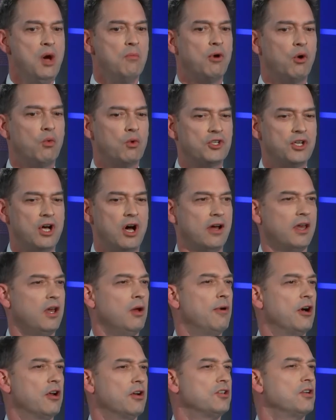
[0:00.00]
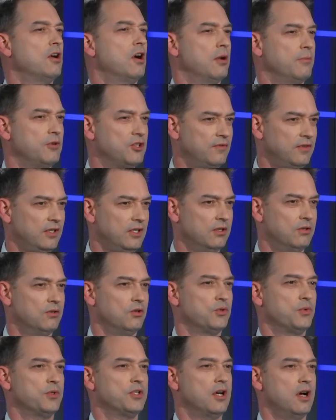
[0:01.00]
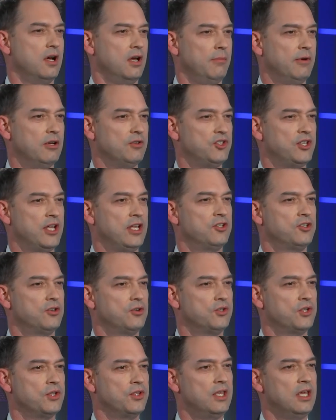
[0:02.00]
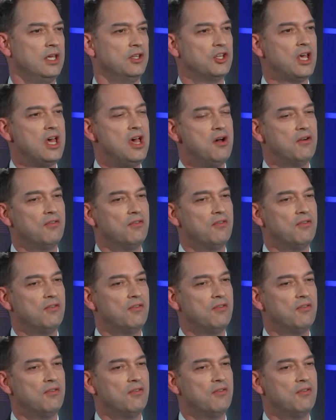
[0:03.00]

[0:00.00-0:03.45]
But we're talking about autonomous vehicles. We're talking about sensors and things.